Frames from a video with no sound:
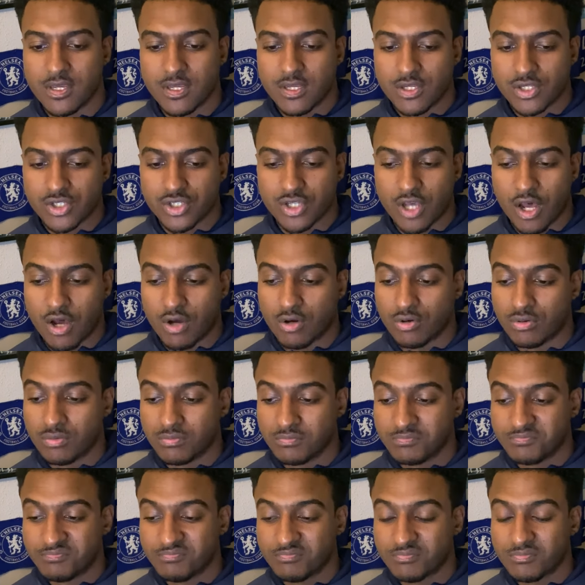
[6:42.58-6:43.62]
So
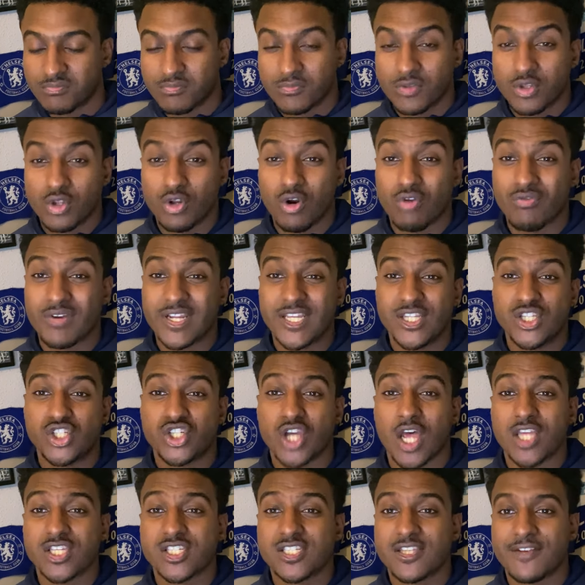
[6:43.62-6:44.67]
you're not really
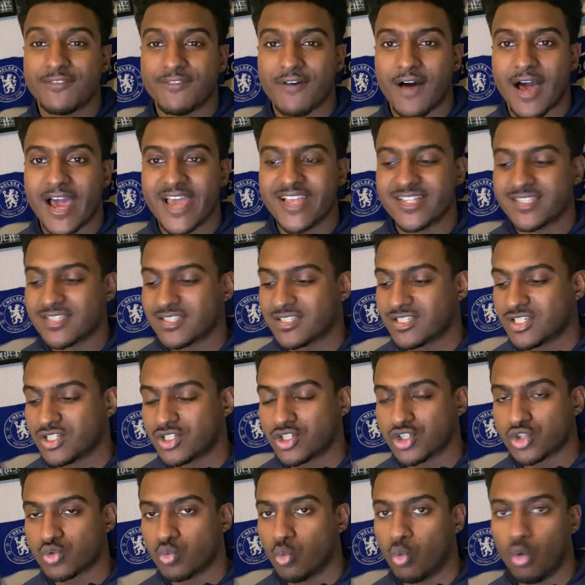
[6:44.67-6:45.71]
justified to
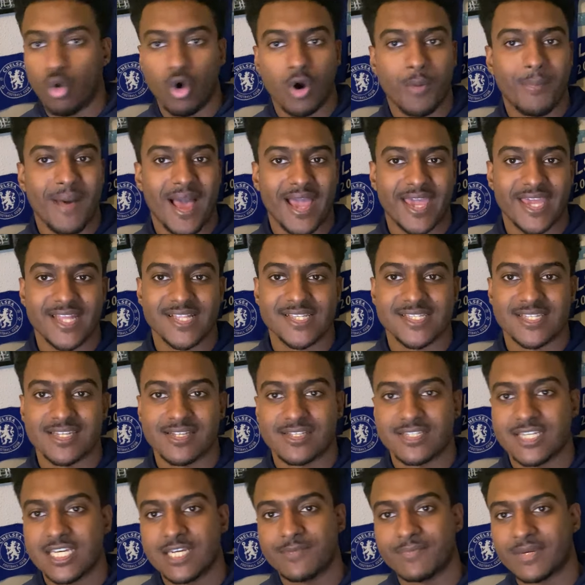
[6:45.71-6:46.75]
just walk back into the
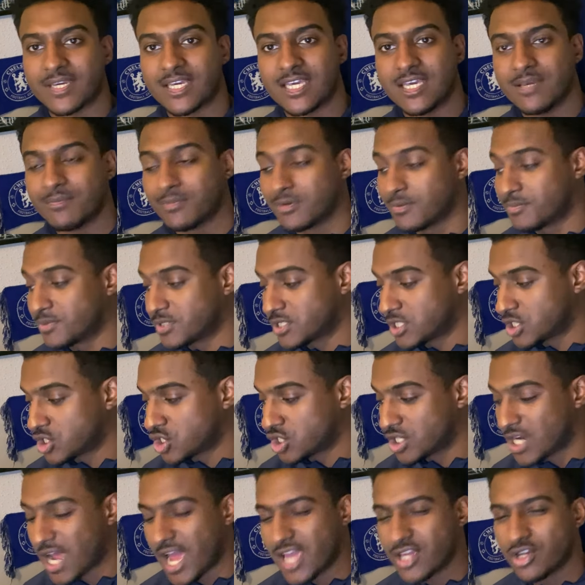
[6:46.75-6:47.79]
team and keep your
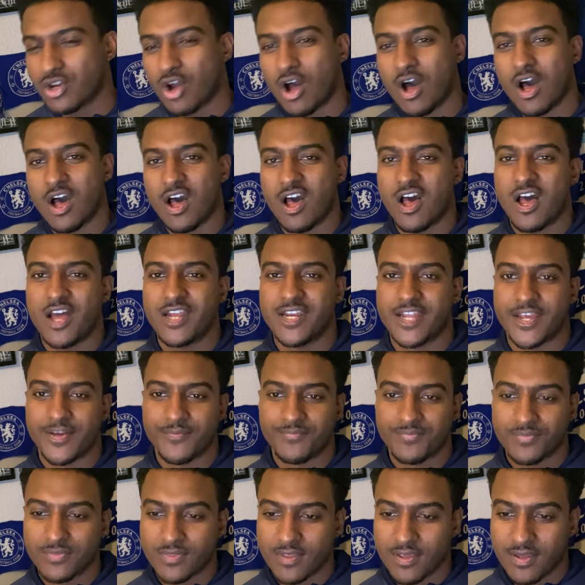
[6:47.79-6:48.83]
position. Now you got to earn it.
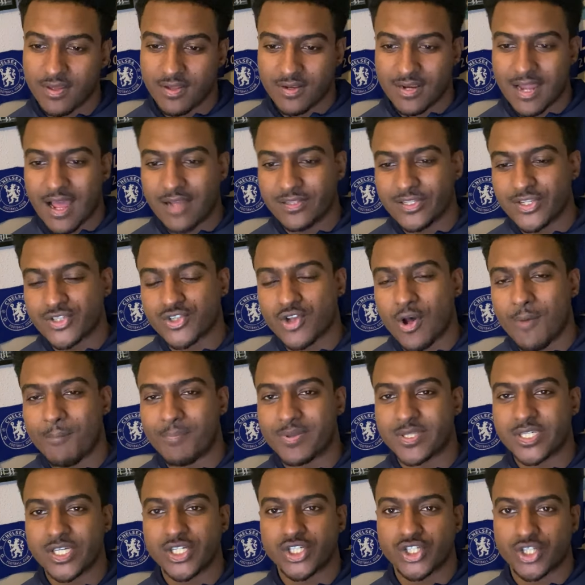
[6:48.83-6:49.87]
Now there's
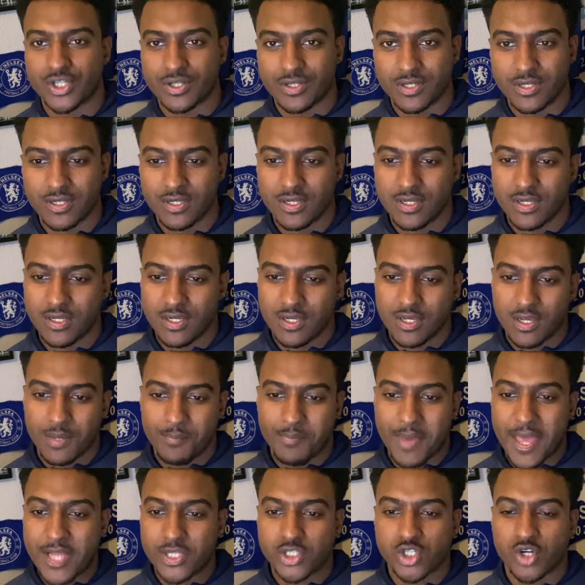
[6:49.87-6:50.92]
competition.
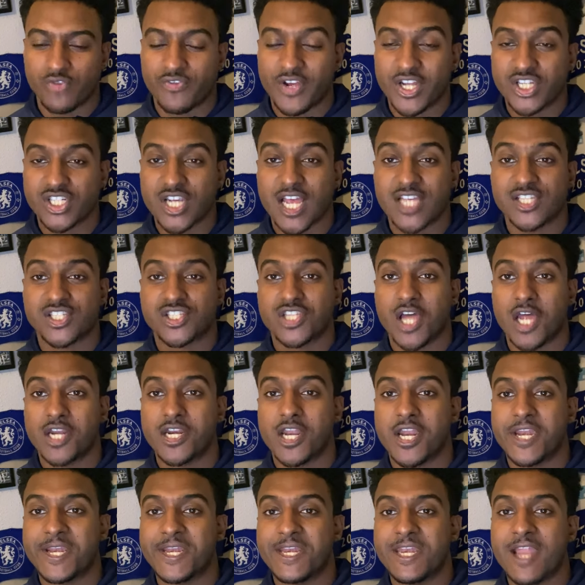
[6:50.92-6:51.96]
Petrovic has
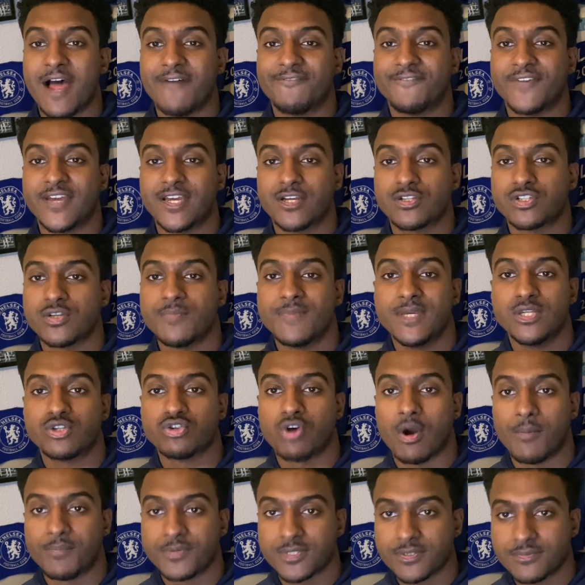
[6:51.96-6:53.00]
done nothing to be
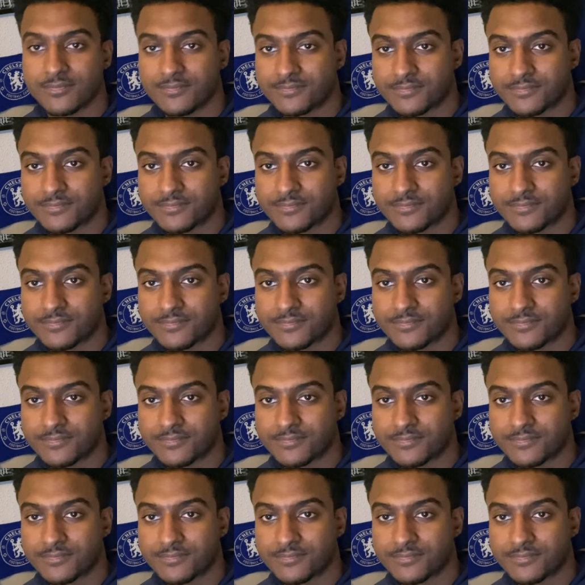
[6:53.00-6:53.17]
dropped.